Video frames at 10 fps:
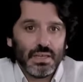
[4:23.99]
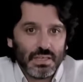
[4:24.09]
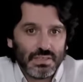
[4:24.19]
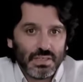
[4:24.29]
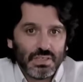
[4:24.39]

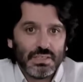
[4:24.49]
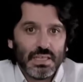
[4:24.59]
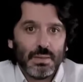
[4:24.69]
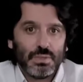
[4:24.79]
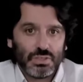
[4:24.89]
such as
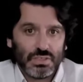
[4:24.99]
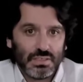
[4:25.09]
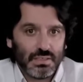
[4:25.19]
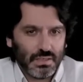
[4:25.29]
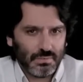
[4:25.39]

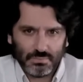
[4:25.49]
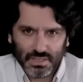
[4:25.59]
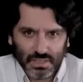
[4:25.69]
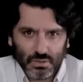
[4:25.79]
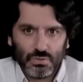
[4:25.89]
images,
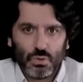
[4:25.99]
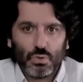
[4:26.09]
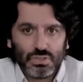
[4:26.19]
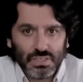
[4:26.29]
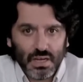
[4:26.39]
videos, or
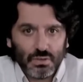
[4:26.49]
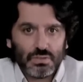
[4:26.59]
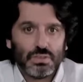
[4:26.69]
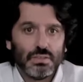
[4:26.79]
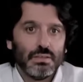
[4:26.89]
sounds.